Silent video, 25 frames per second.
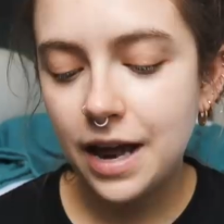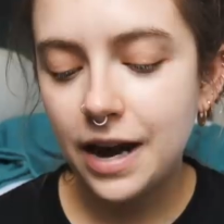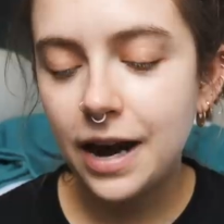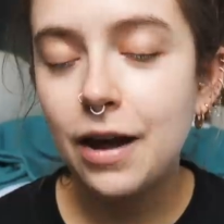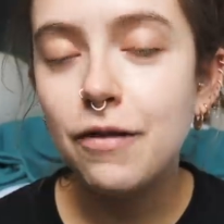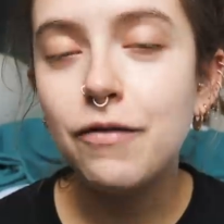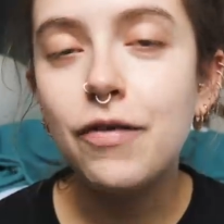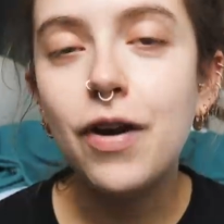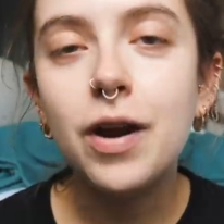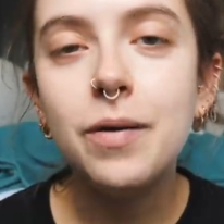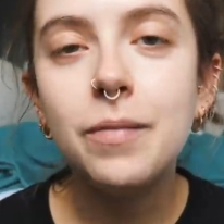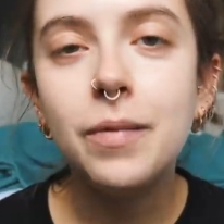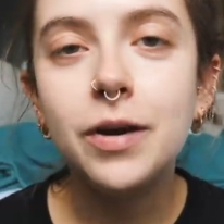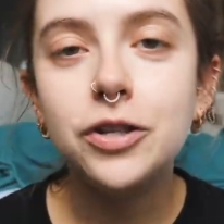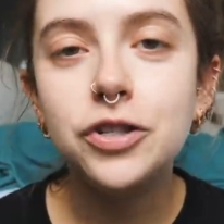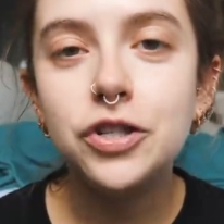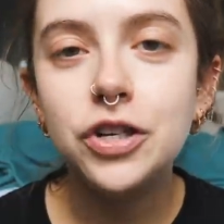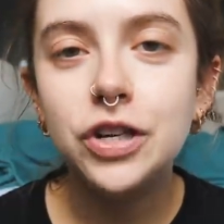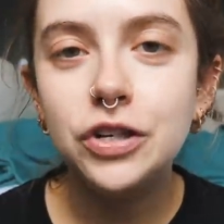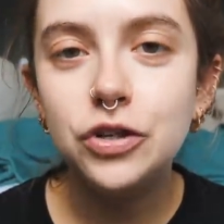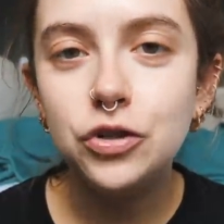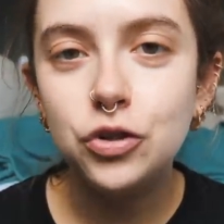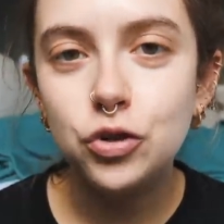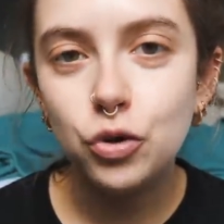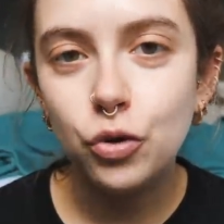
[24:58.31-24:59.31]
and I very much
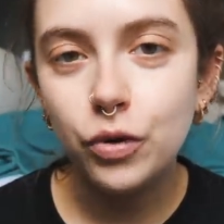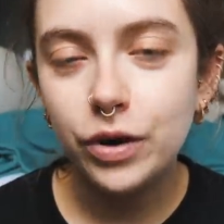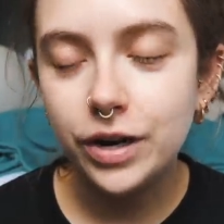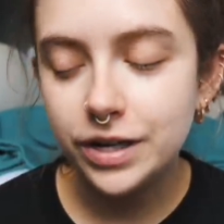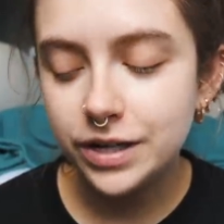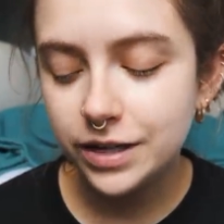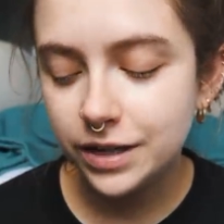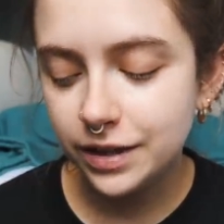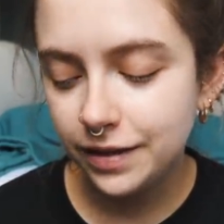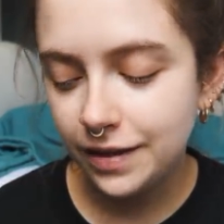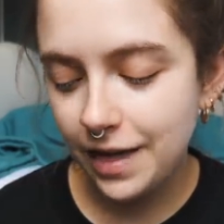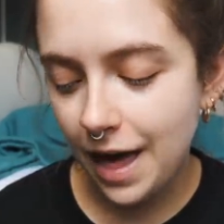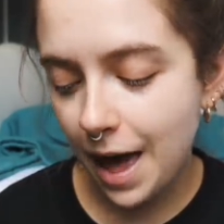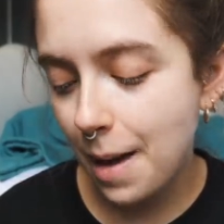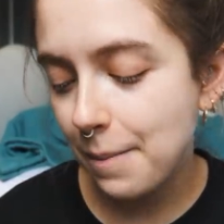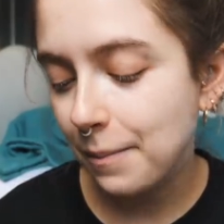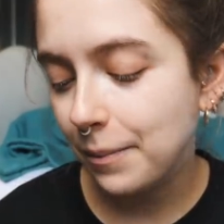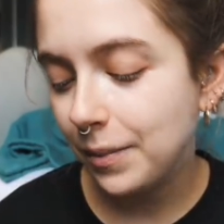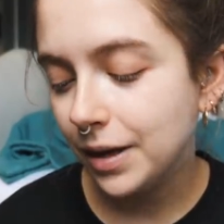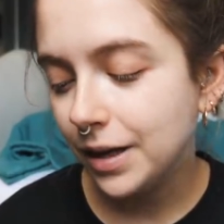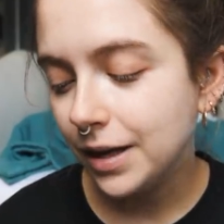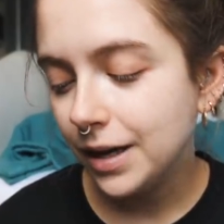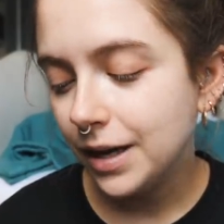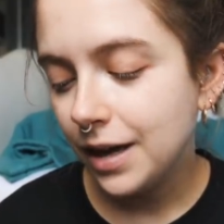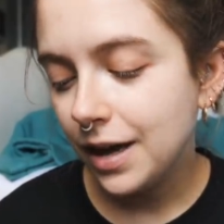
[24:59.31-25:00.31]
enjoyed them.